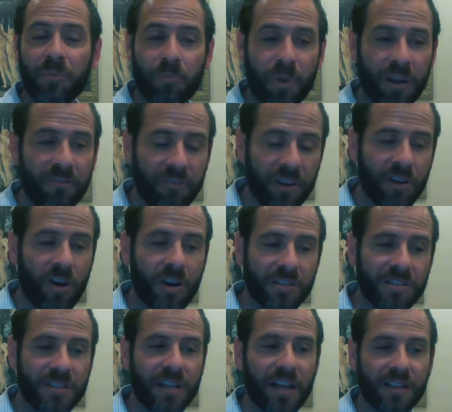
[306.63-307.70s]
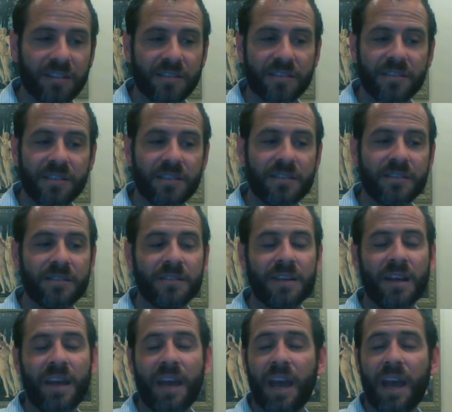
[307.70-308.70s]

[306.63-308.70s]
benefit cost analysis is